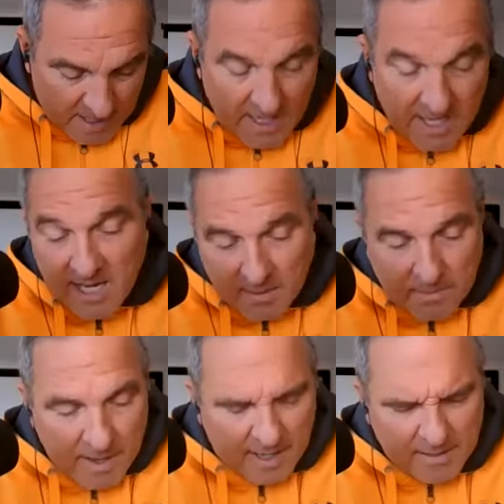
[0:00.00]
he
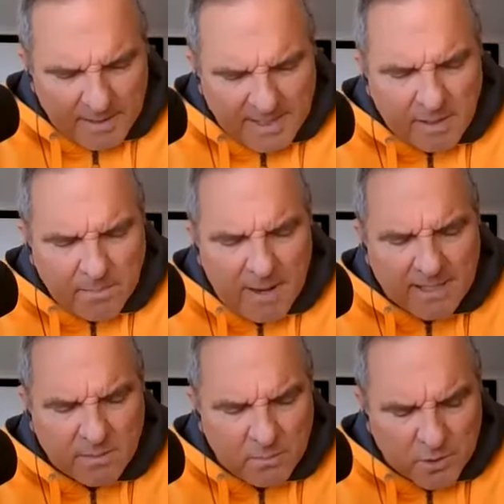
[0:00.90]
could make. Let's get
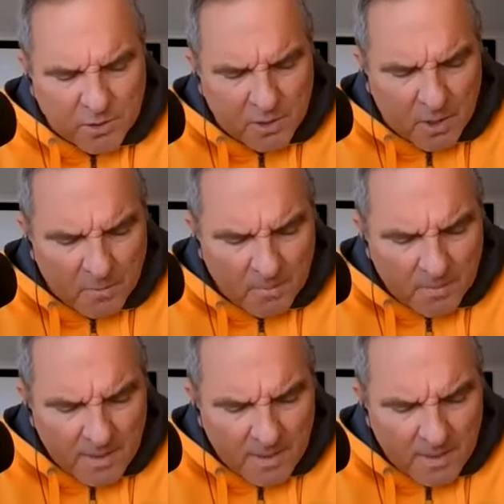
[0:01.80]
back to Bush, though.